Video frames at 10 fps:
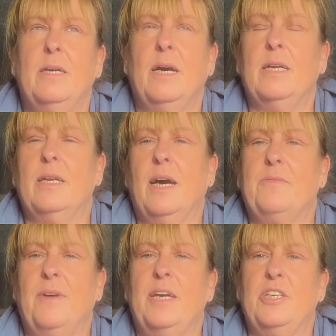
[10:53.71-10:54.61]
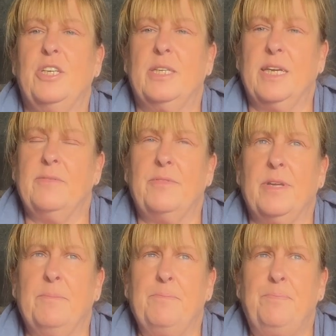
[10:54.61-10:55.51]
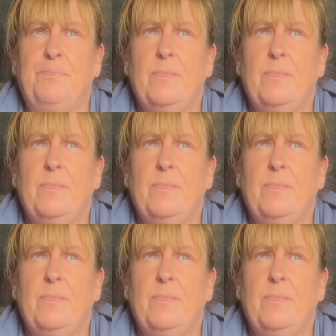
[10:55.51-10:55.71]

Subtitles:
and advice you'd give them?